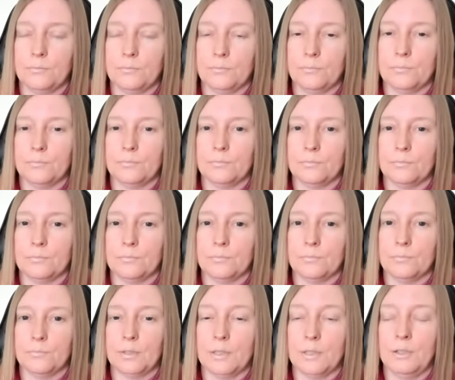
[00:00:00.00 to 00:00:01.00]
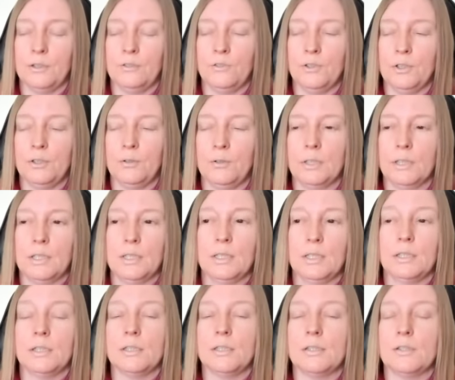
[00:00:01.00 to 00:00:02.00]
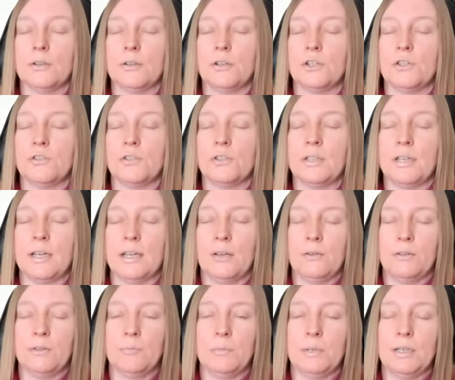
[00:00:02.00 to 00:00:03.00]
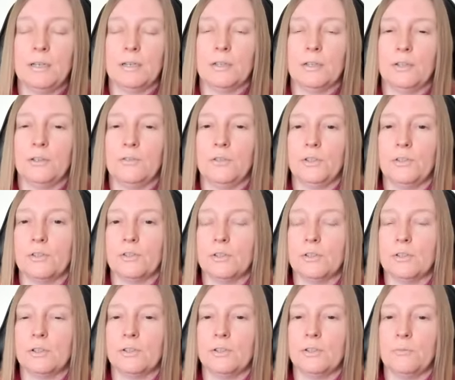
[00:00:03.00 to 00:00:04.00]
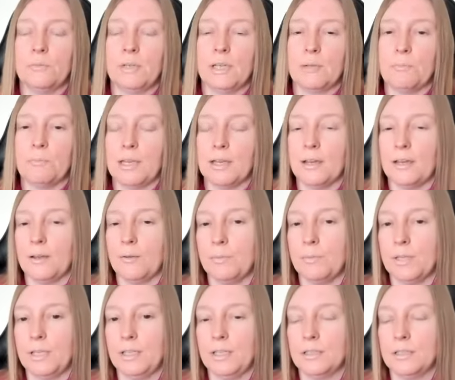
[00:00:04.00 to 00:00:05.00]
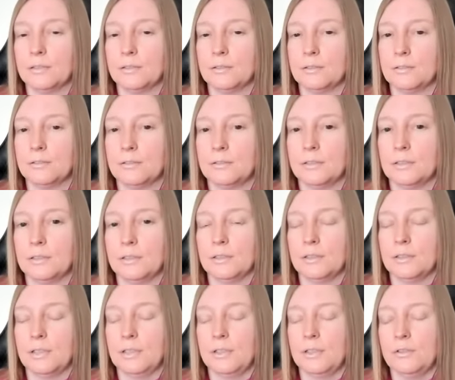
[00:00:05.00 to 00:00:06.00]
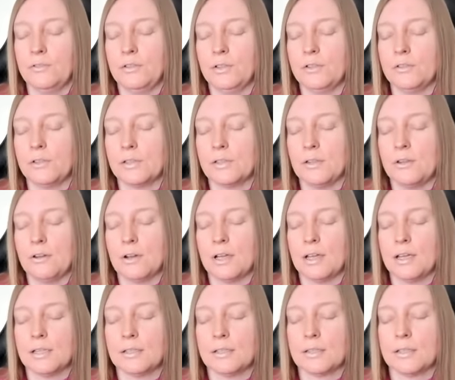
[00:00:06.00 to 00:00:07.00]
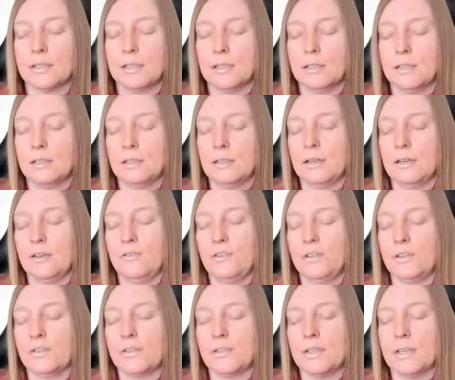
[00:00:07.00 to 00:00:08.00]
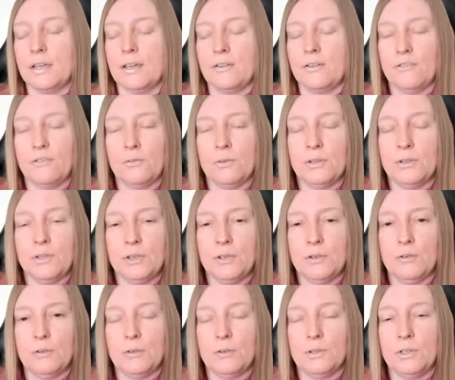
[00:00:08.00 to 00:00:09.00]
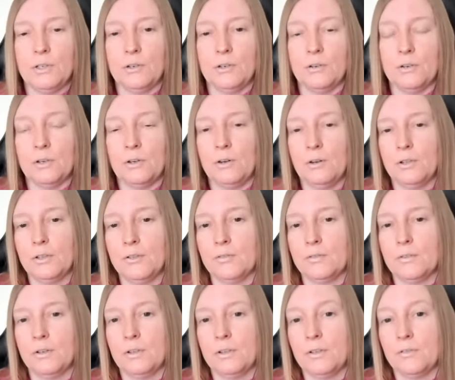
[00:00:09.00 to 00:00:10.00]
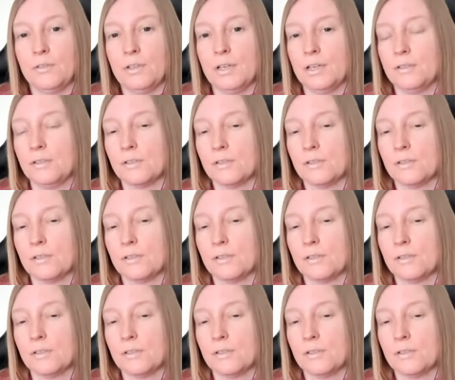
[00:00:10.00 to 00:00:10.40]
Mm-hmm. I love you as long as you stay with me. I love you as long as you make me happy. I love you as long as I feel safe with you. You know, all of all of that.